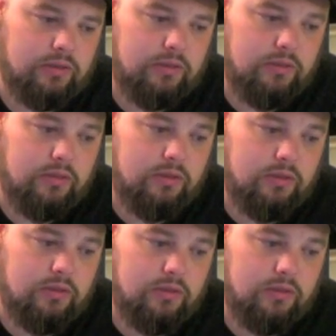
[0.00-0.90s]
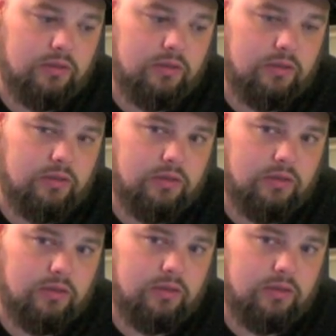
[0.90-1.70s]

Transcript: Nobody speaks.